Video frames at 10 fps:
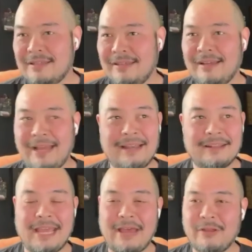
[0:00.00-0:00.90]
the
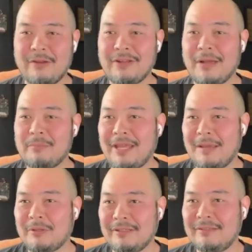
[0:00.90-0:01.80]
added caveat of not being
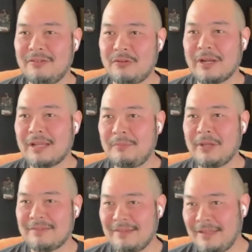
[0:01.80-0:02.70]
able to drink
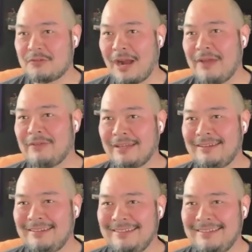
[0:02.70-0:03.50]
because he is driving.